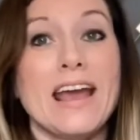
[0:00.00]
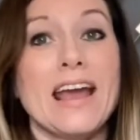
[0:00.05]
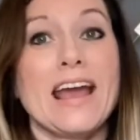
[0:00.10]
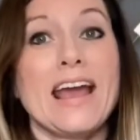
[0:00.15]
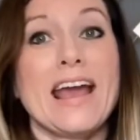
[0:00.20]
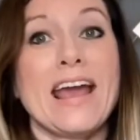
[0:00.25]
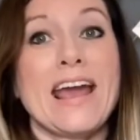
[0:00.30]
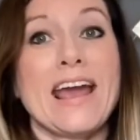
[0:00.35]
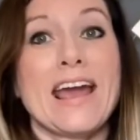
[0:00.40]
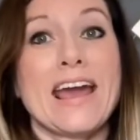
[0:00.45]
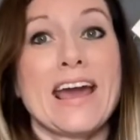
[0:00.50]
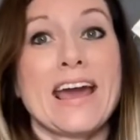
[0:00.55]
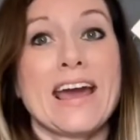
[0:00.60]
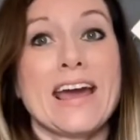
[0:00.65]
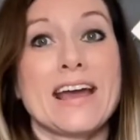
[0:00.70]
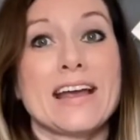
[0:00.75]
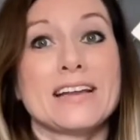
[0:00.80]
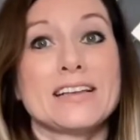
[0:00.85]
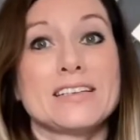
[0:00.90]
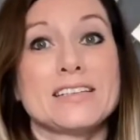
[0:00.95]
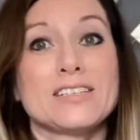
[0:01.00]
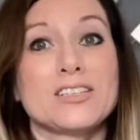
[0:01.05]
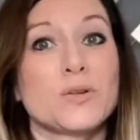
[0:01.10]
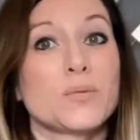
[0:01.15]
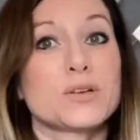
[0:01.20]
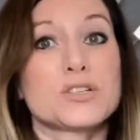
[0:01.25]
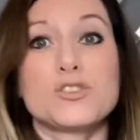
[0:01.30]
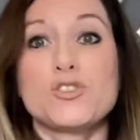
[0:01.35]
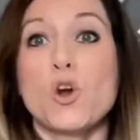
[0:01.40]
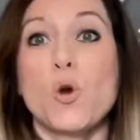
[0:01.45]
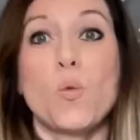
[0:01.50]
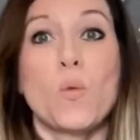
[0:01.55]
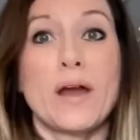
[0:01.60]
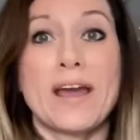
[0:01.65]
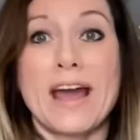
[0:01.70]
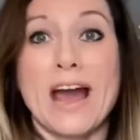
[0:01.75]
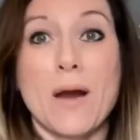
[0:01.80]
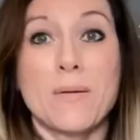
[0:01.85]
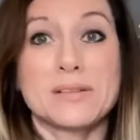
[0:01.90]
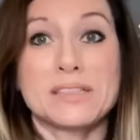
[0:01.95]
and there was no way
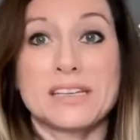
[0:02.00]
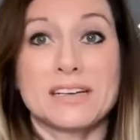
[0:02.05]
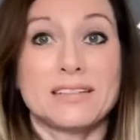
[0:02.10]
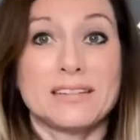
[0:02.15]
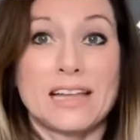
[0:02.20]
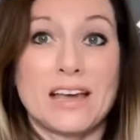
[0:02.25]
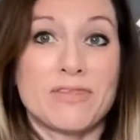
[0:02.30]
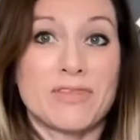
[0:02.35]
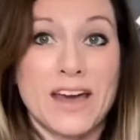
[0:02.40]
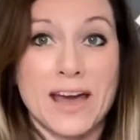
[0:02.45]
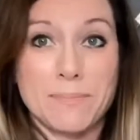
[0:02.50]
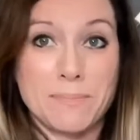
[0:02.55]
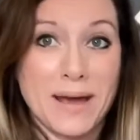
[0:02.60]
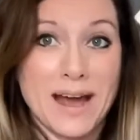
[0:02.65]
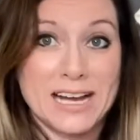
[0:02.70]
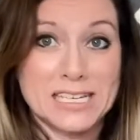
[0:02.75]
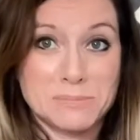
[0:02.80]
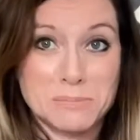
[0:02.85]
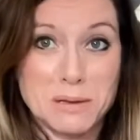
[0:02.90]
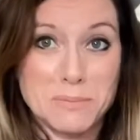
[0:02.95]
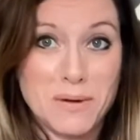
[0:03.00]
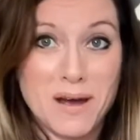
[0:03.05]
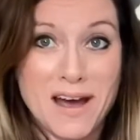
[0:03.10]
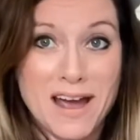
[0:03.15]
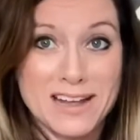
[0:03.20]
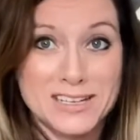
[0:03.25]
I was gonna let that pass me by.